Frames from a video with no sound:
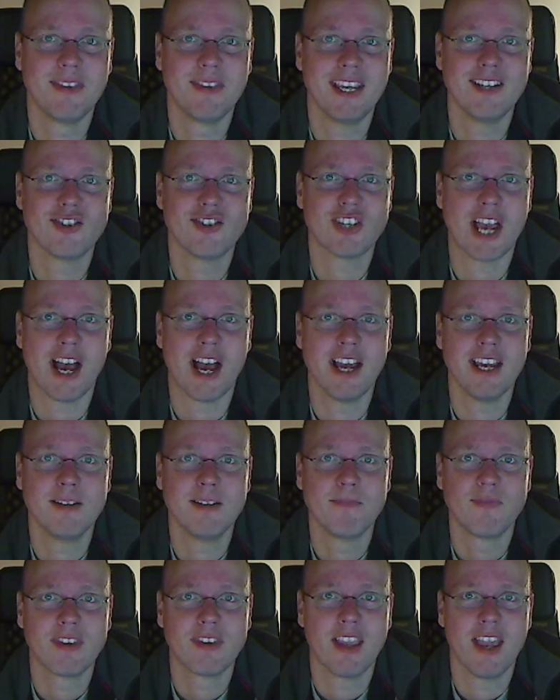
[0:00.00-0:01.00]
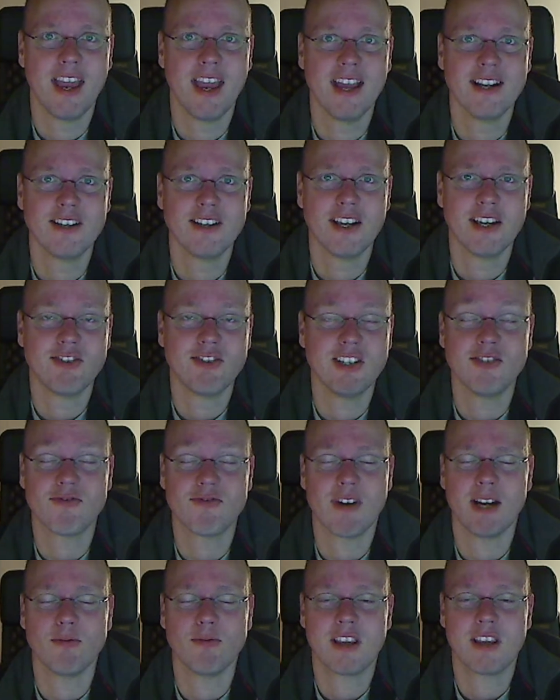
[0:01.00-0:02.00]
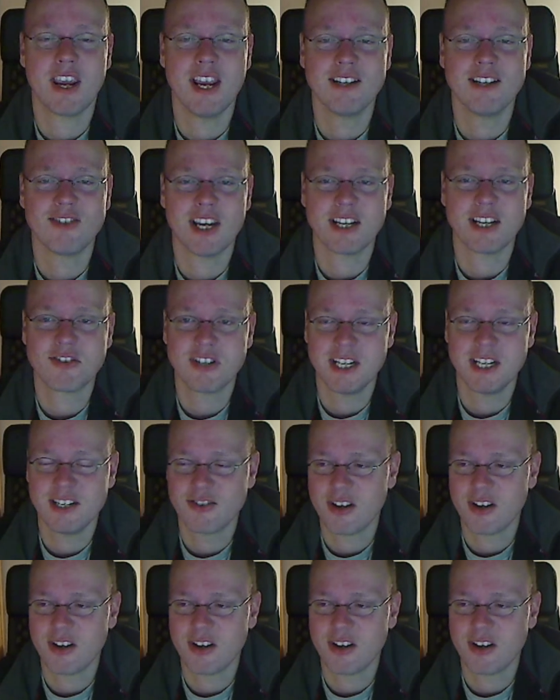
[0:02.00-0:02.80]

inside, and she's great with kids actually.